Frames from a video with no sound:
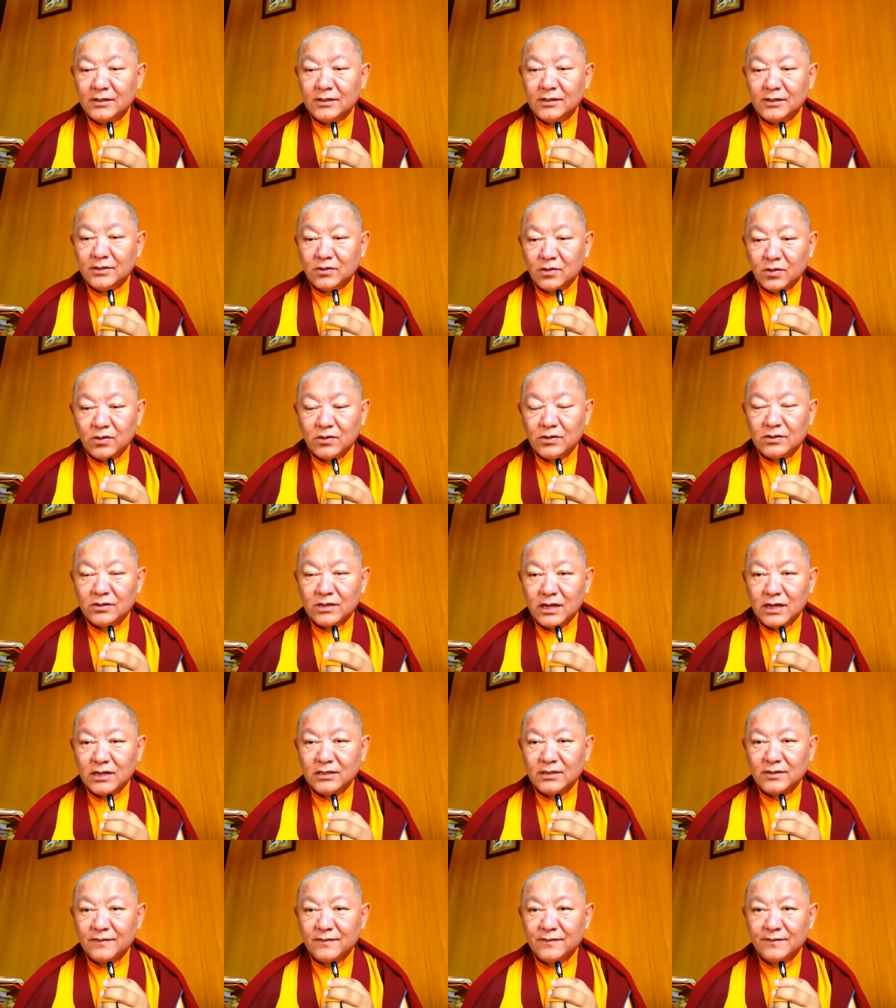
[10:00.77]
the wrong
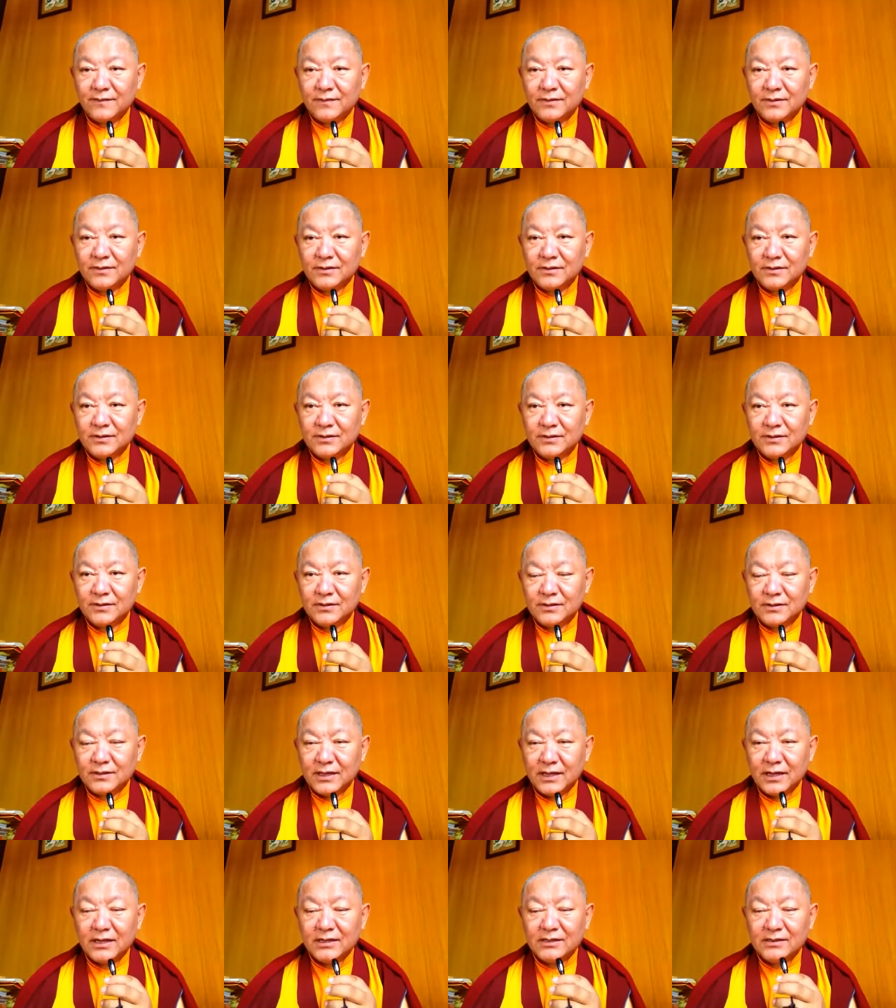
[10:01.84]
kind of
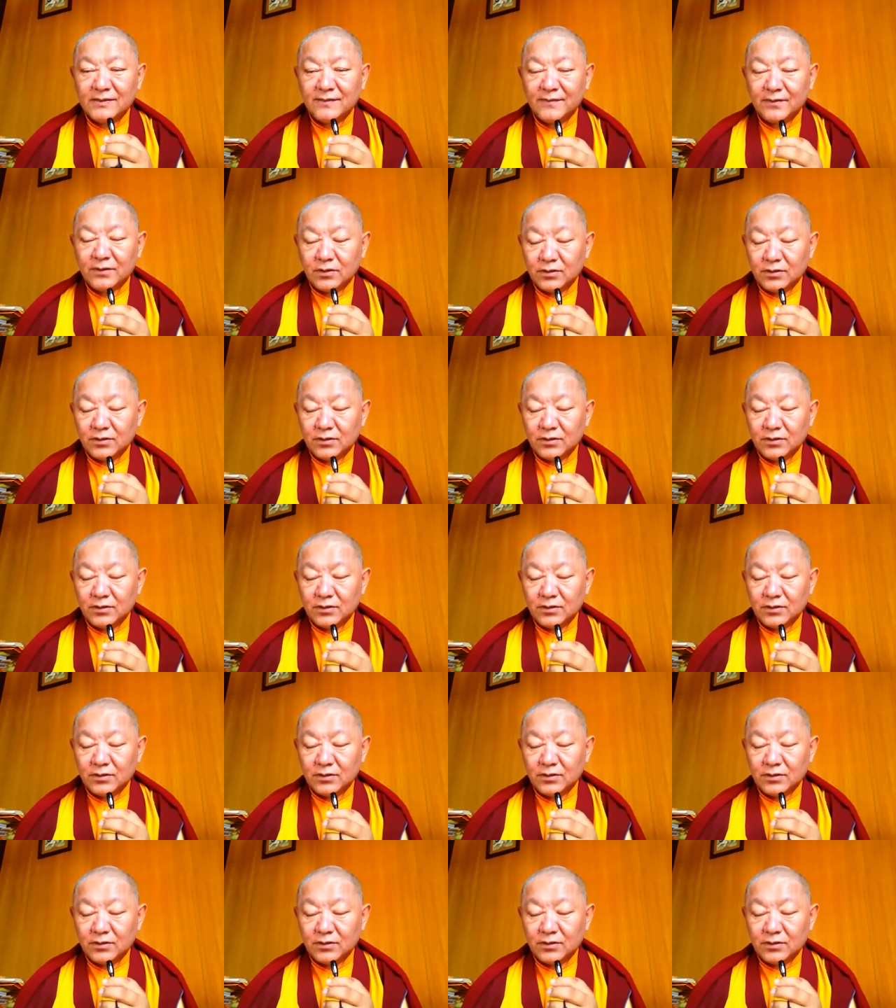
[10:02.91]
negative